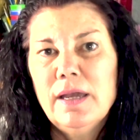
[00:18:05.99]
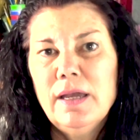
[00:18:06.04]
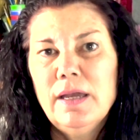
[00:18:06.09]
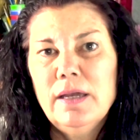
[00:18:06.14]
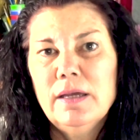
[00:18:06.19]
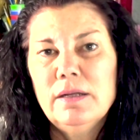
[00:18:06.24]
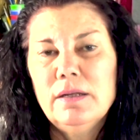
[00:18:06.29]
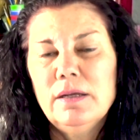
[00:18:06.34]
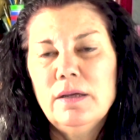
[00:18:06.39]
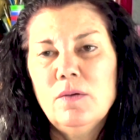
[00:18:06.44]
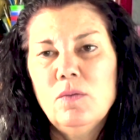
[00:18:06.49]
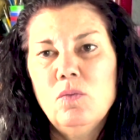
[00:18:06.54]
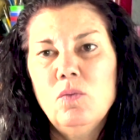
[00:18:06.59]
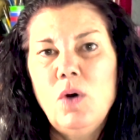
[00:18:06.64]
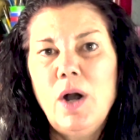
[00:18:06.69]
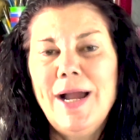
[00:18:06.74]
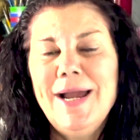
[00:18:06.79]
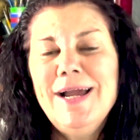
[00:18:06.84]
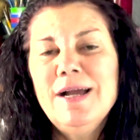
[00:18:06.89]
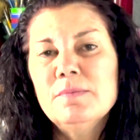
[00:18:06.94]
And
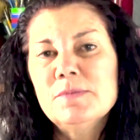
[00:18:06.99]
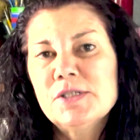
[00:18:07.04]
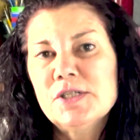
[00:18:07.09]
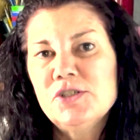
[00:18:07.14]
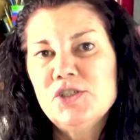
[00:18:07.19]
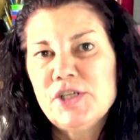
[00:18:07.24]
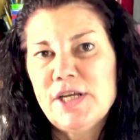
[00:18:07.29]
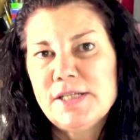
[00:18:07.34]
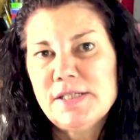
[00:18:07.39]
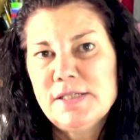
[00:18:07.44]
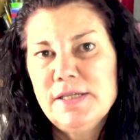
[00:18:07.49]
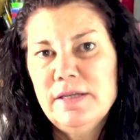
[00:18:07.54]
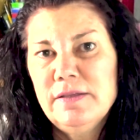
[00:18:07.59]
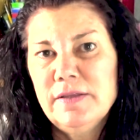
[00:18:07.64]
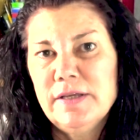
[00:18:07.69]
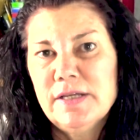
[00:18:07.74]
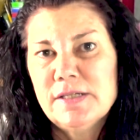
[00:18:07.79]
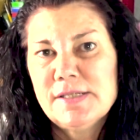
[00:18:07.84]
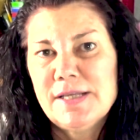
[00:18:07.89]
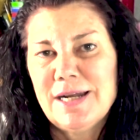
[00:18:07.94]
why I'm suggesting
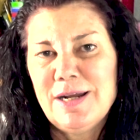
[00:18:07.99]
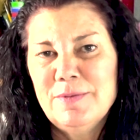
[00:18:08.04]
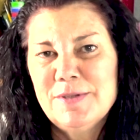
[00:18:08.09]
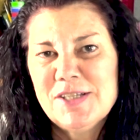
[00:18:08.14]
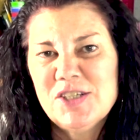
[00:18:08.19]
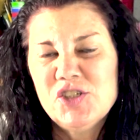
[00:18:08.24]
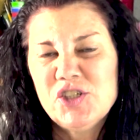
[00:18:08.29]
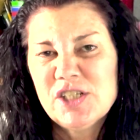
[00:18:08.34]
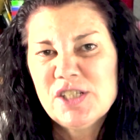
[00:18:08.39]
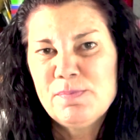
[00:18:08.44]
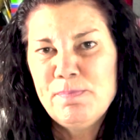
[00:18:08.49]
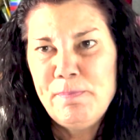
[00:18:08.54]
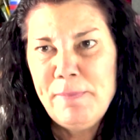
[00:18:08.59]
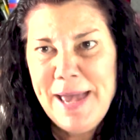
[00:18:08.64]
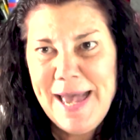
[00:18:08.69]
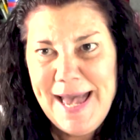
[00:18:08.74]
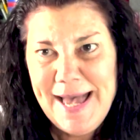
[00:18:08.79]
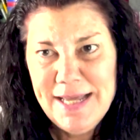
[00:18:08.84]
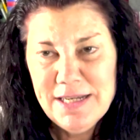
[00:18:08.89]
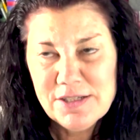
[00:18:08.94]
this, and I would suggest
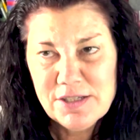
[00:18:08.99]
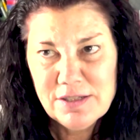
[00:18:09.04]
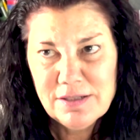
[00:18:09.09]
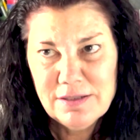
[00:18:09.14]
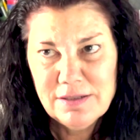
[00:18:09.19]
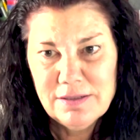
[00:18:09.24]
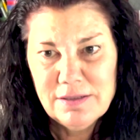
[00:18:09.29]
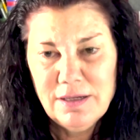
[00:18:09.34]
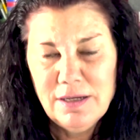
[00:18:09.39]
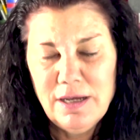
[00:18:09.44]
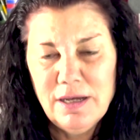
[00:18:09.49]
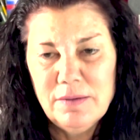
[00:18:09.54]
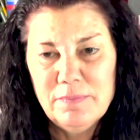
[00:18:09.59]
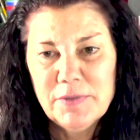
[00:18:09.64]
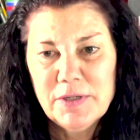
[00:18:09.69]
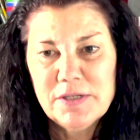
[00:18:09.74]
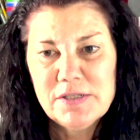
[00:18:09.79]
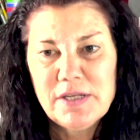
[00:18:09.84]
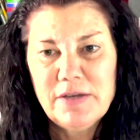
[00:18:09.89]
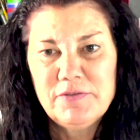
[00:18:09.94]
matte,
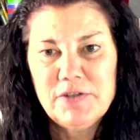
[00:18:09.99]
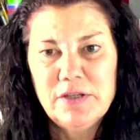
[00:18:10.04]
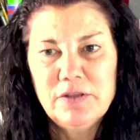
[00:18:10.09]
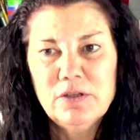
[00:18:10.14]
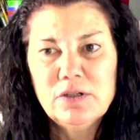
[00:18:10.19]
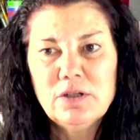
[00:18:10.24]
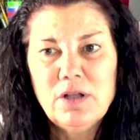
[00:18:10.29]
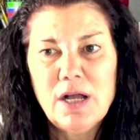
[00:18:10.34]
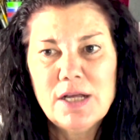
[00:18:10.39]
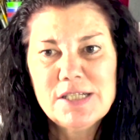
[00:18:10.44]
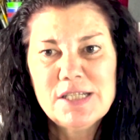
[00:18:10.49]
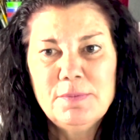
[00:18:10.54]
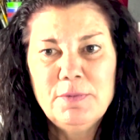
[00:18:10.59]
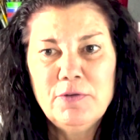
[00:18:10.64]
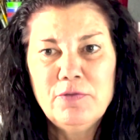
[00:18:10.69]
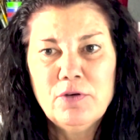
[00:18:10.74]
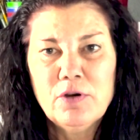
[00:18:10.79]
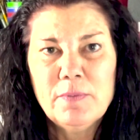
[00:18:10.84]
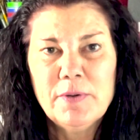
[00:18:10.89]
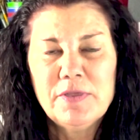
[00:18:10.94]
because I've done the glossy
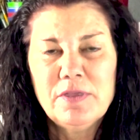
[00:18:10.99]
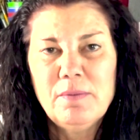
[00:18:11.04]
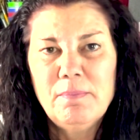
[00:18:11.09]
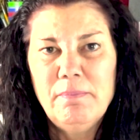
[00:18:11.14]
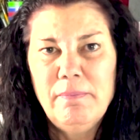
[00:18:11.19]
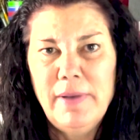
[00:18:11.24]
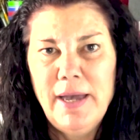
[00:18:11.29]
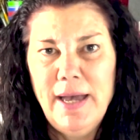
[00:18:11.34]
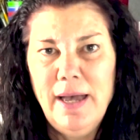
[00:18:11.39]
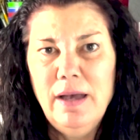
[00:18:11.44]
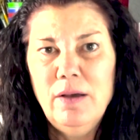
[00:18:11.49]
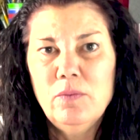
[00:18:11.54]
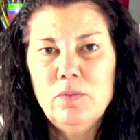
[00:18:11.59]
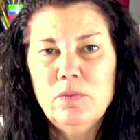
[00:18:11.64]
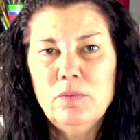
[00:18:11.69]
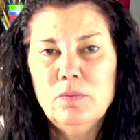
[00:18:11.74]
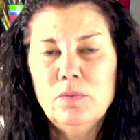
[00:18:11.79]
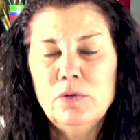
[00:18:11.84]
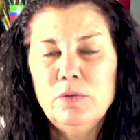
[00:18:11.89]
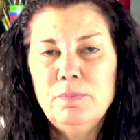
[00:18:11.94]
before, but the
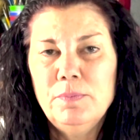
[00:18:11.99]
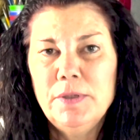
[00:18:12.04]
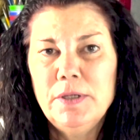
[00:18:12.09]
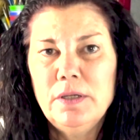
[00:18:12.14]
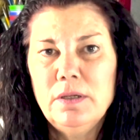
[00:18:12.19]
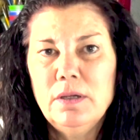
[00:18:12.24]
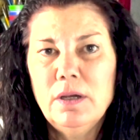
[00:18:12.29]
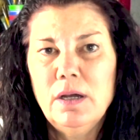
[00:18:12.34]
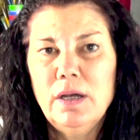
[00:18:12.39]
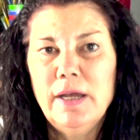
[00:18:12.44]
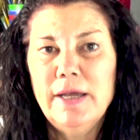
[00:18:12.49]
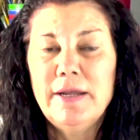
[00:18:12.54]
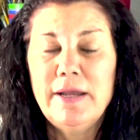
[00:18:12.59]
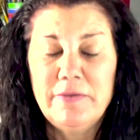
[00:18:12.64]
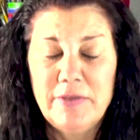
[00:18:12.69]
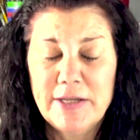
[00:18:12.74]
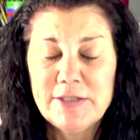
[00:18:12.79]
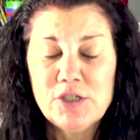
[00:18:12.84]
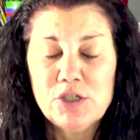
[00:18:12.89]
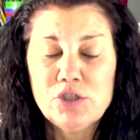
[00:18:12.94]
matte would be,
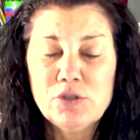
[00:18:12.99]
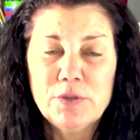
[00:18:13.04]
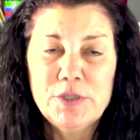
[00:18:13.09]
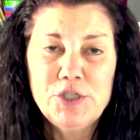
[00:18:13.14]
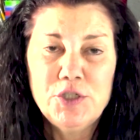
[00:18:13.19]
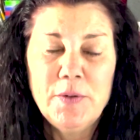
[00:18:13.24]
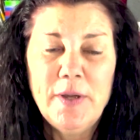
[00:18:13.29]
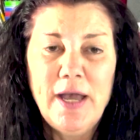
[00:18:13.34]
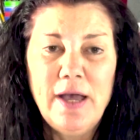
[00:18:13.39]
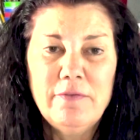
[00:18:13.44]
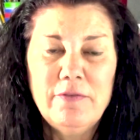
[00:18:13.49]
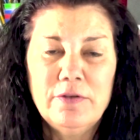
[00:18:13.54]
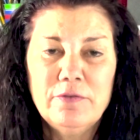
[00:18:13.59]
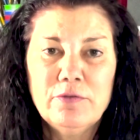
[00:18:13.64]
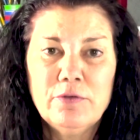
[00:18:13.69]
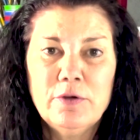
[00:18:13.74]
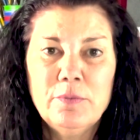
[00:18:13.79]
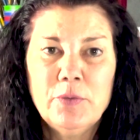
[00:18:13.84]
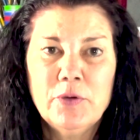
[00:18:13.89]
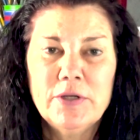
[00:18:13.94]
and that's a choice you have on
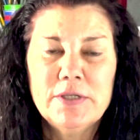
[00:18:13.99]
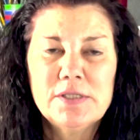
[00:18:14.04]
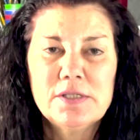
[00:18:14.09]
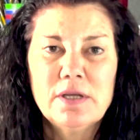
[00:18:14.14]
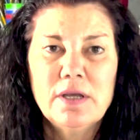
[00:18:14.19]
Free Prints,